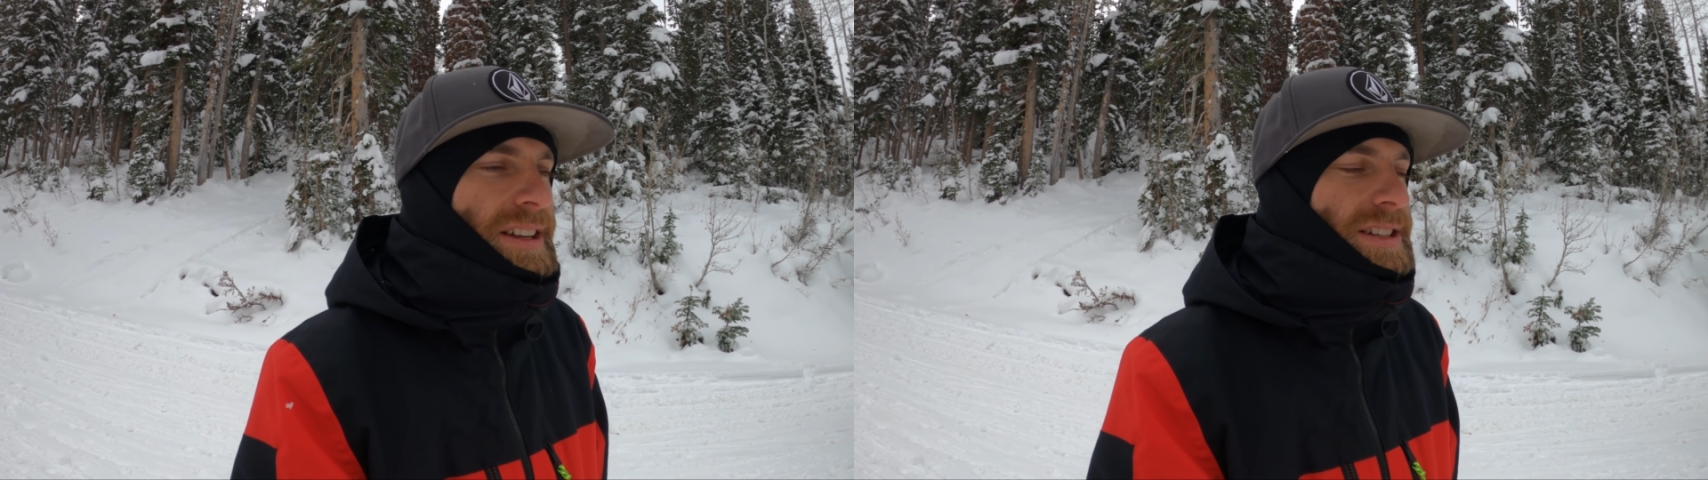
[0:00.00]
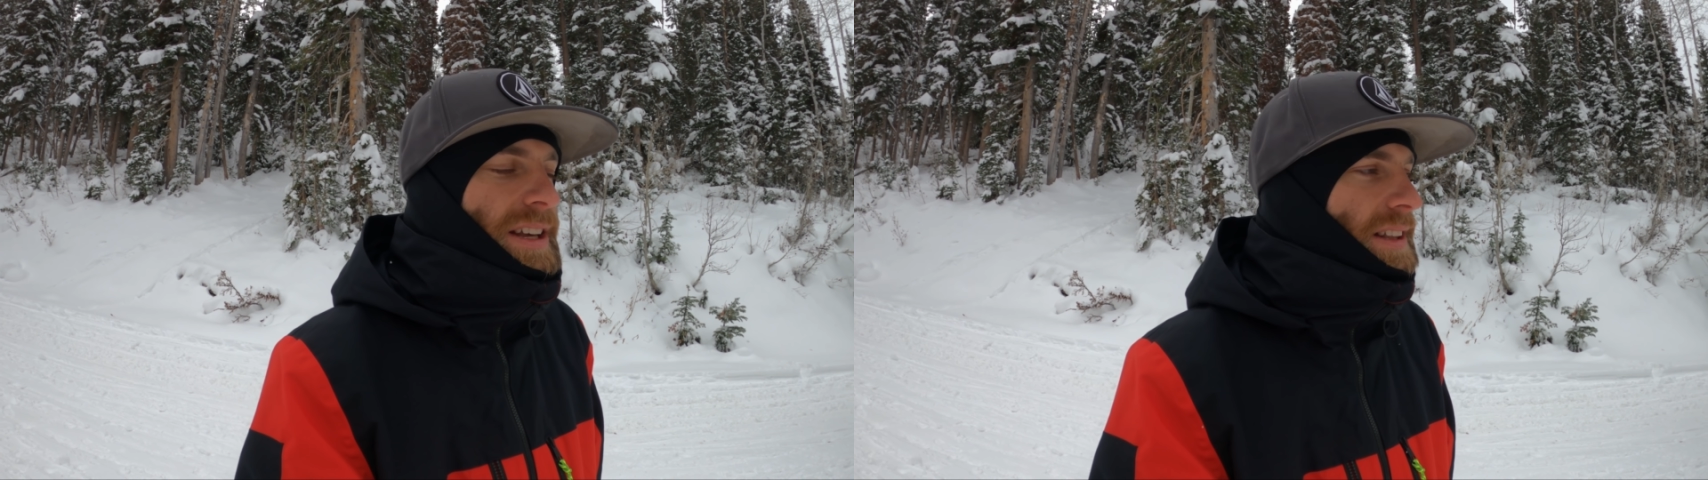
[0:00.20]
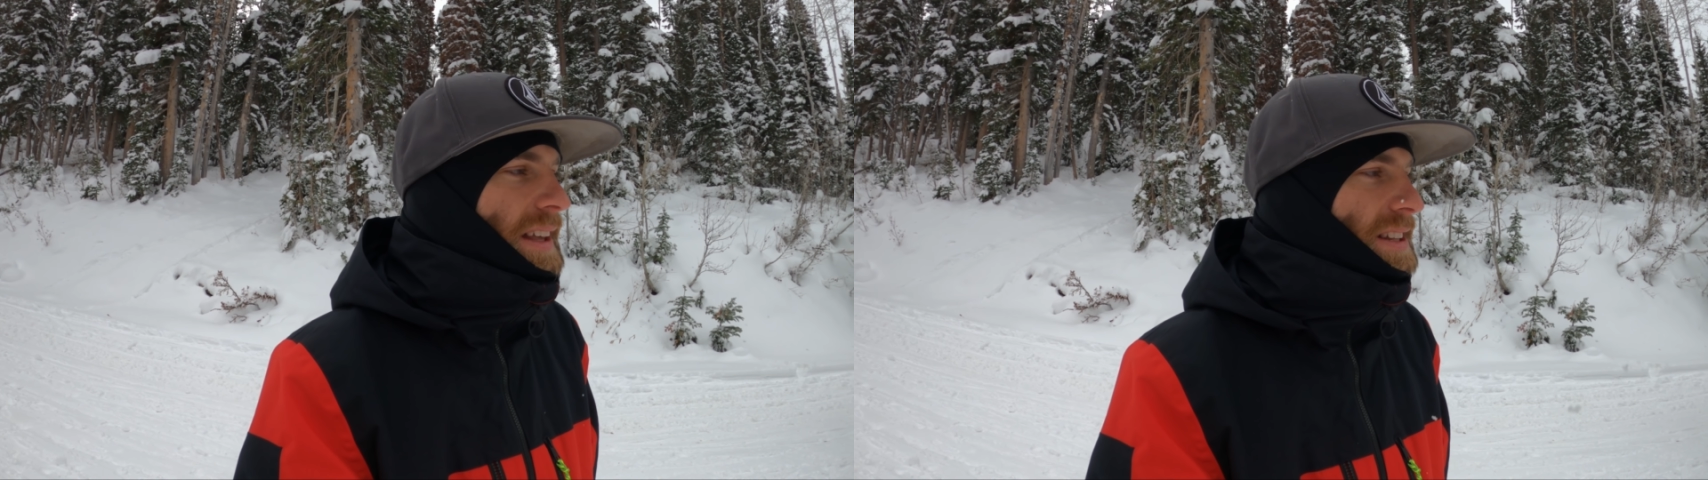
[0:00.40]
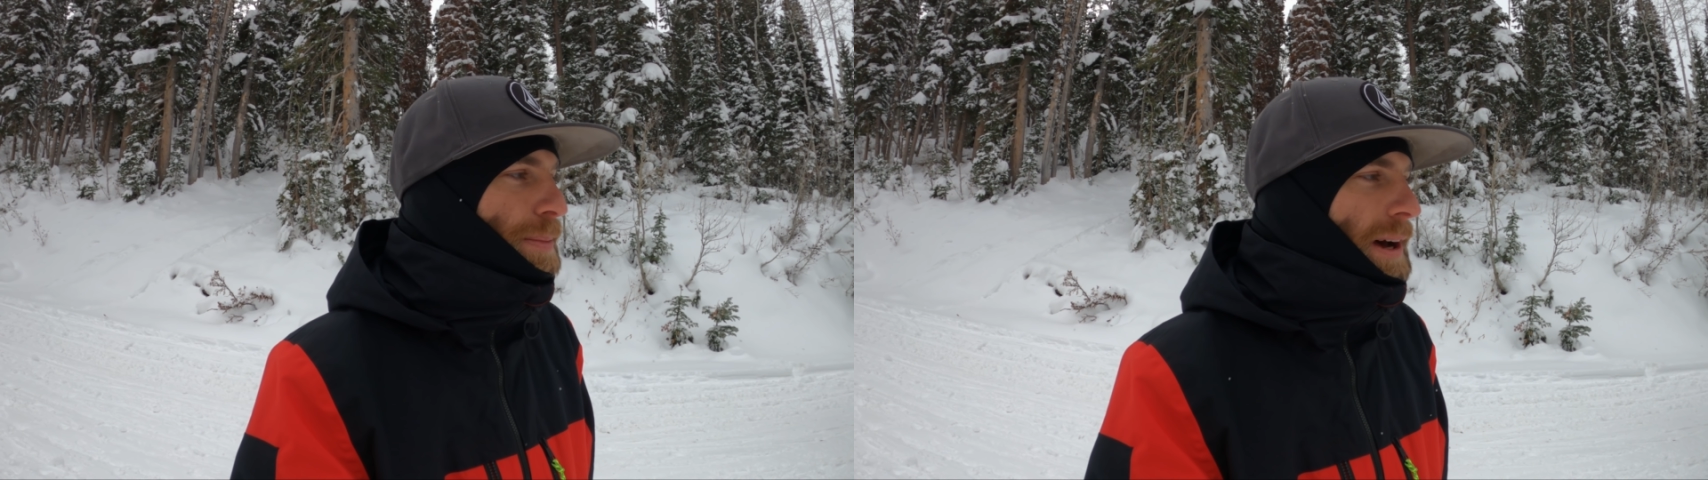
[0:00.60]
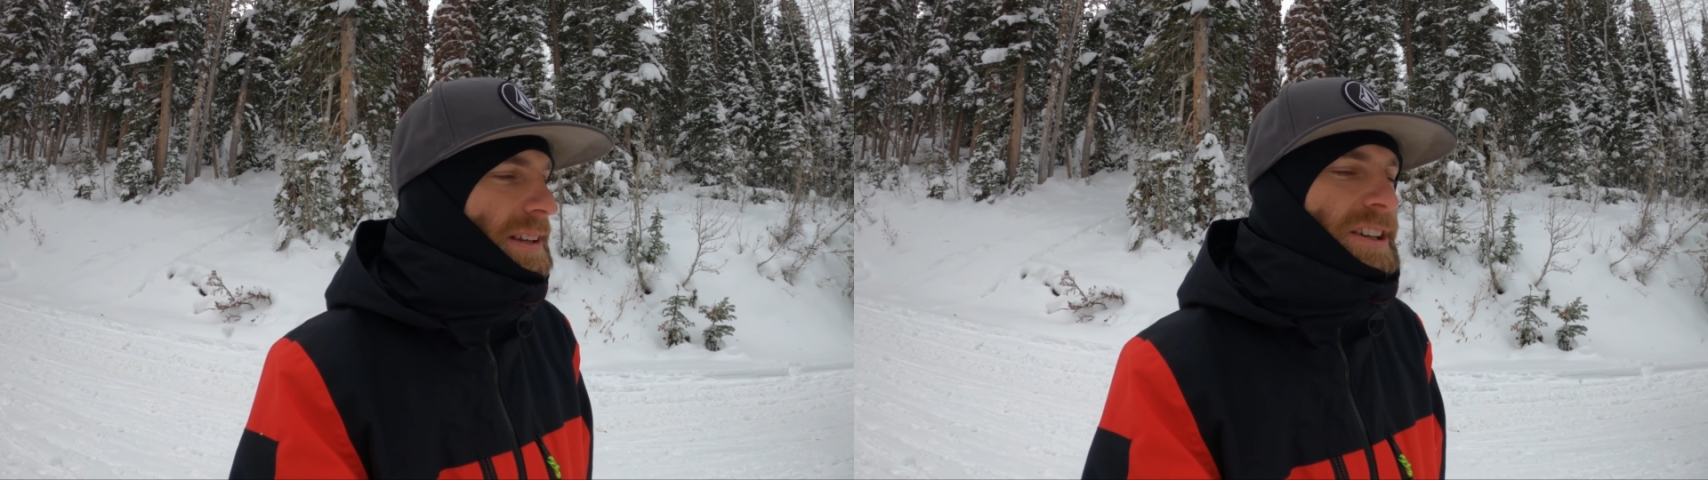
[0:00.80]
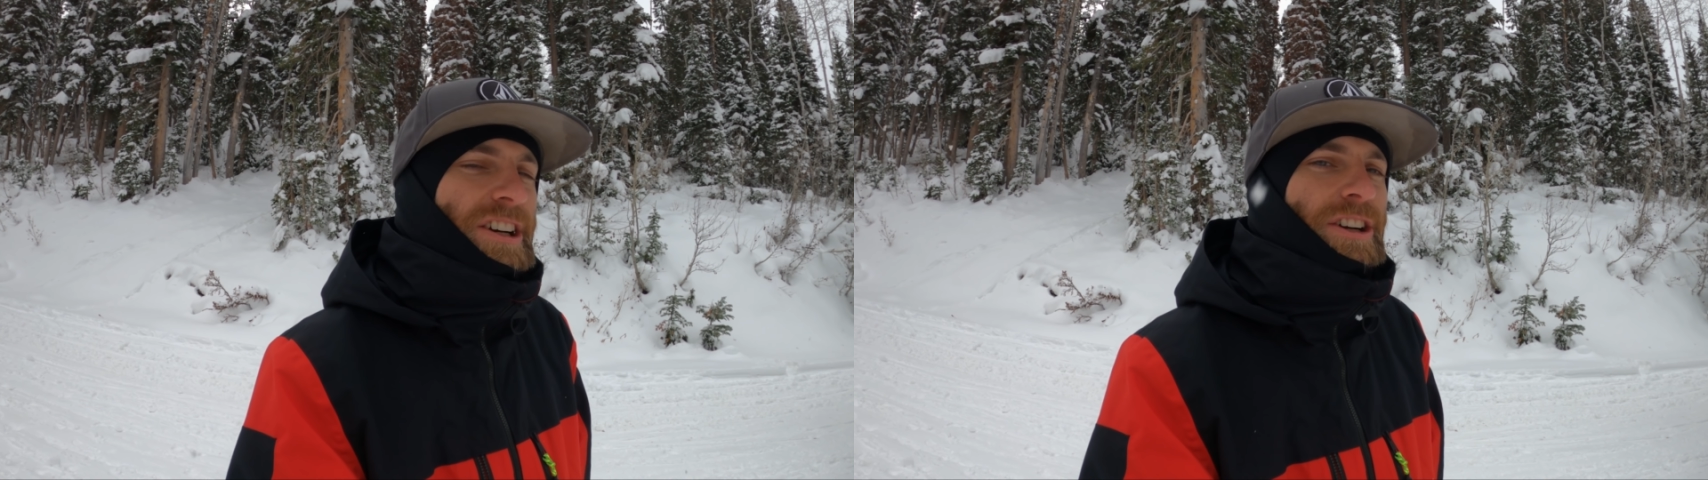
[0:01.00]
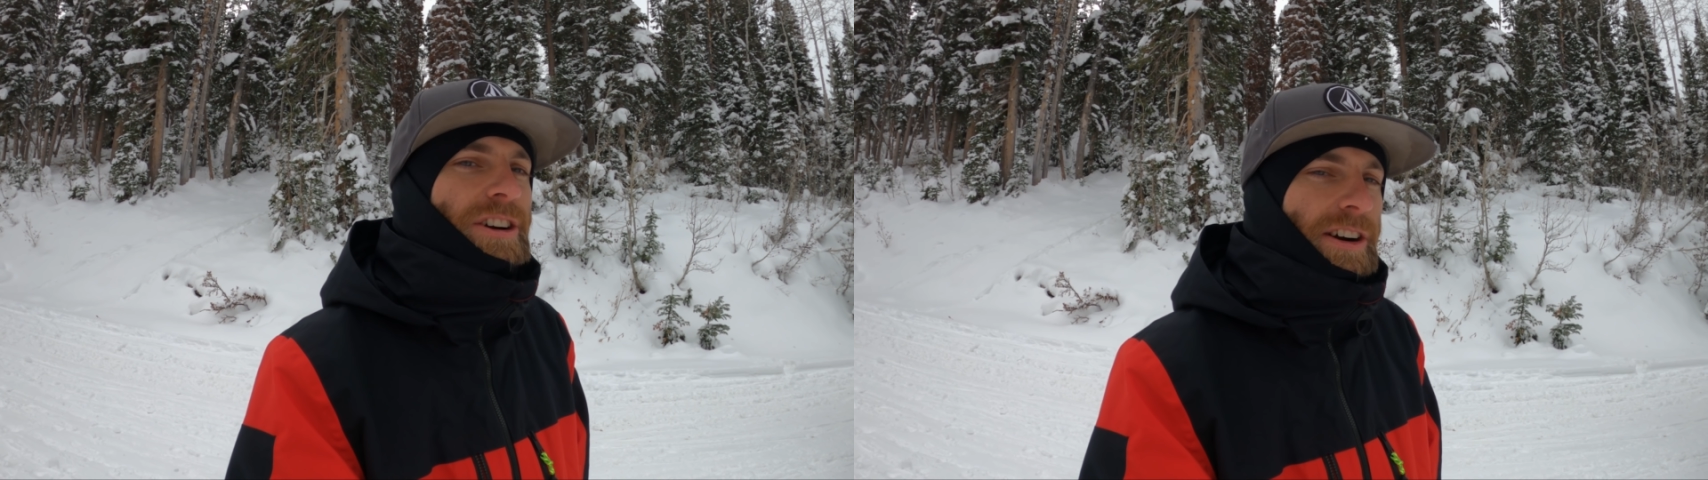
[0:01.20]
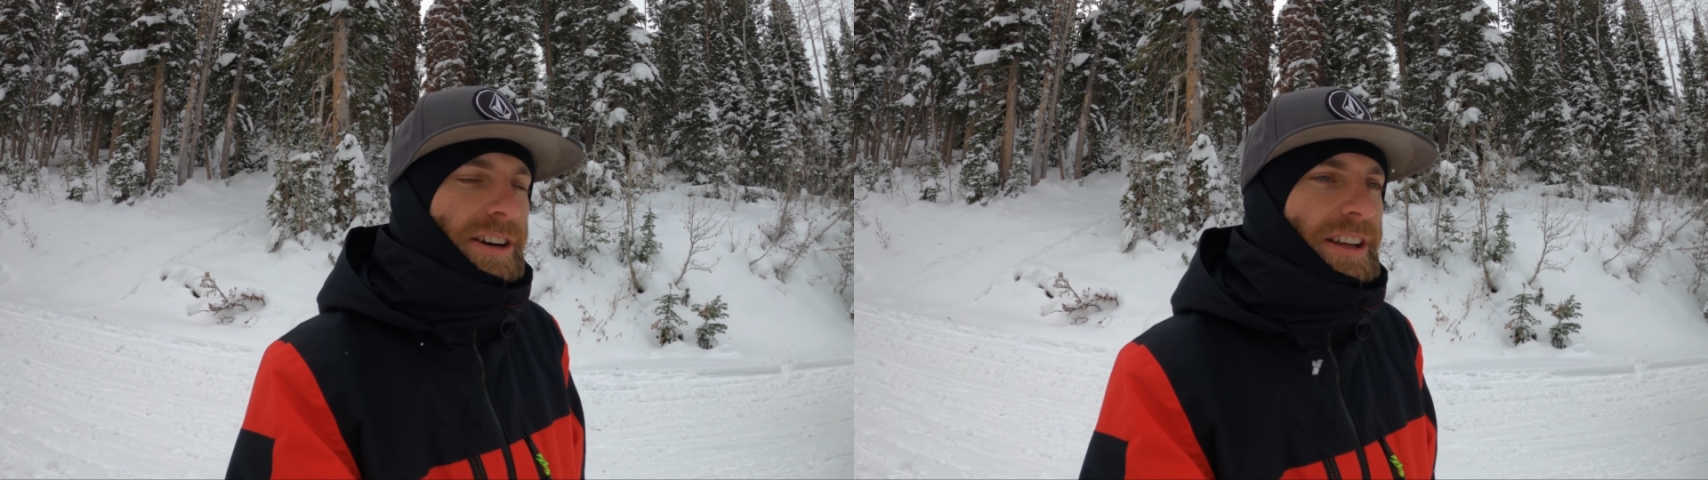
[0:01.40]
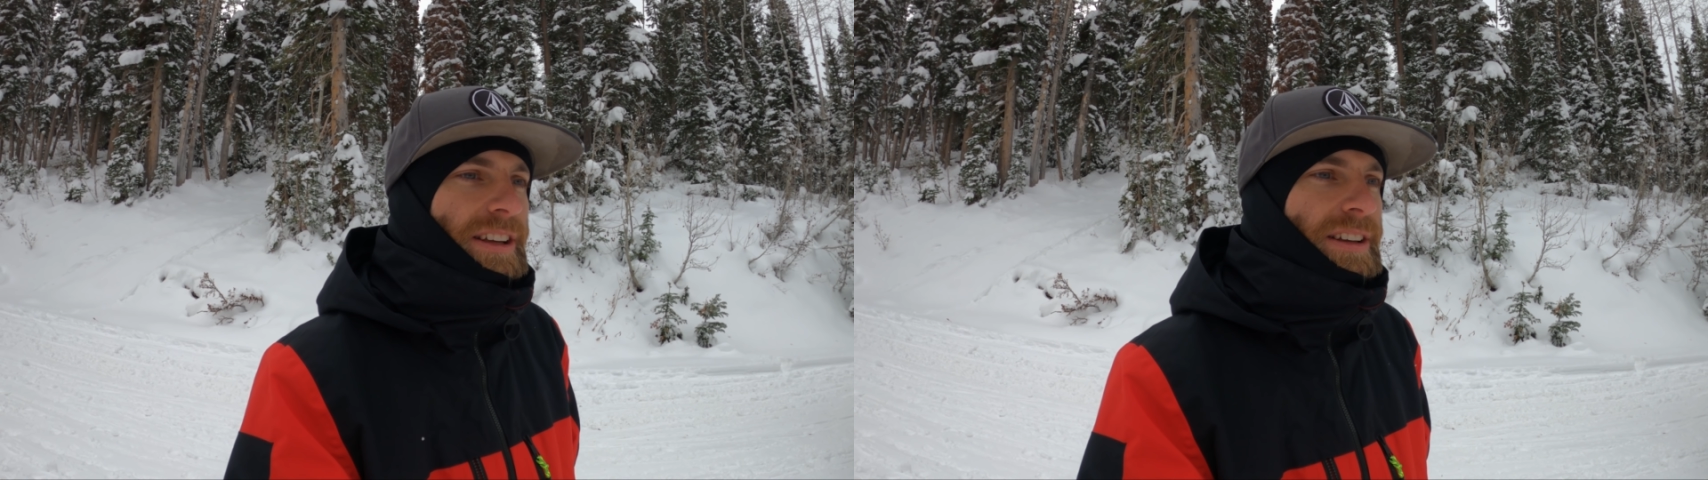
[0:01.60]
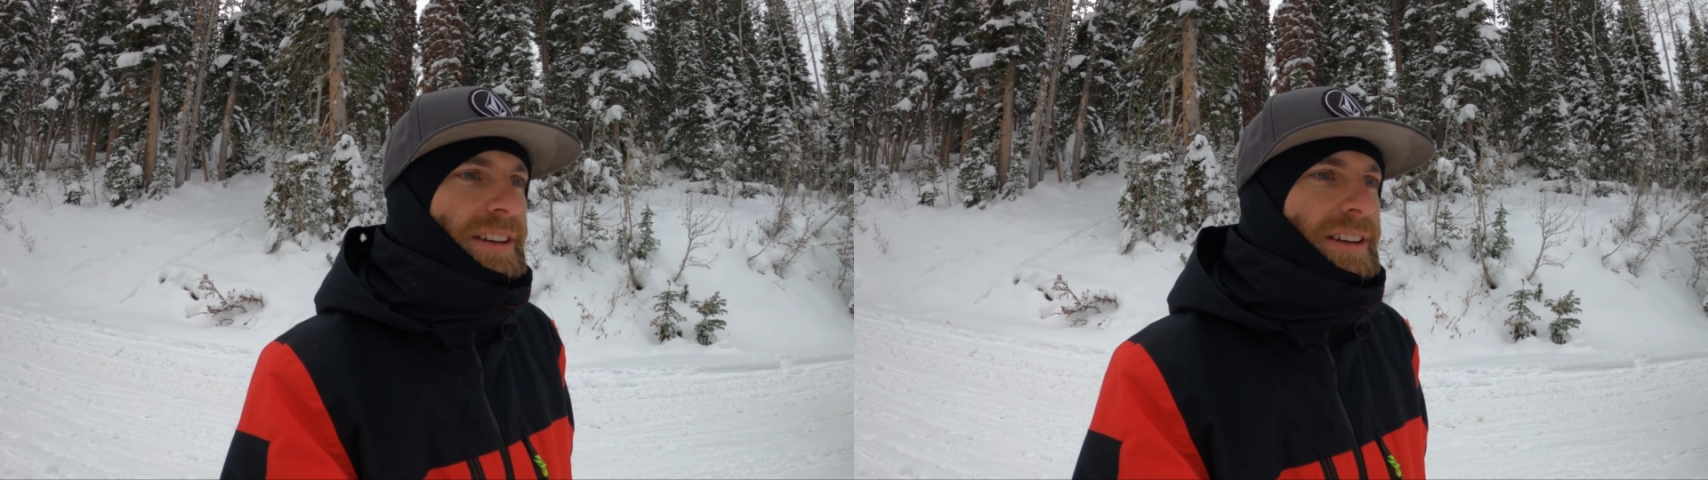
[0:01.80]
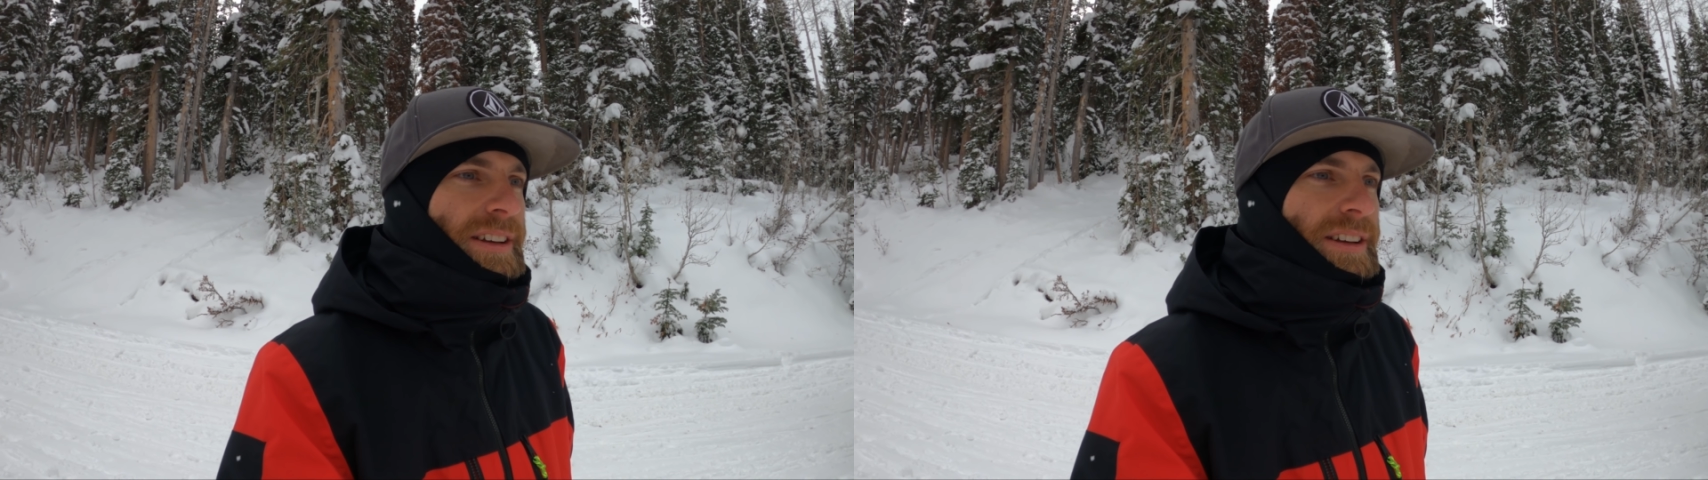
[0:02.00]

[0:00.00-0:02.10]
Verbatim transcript: said that they spotted a gurney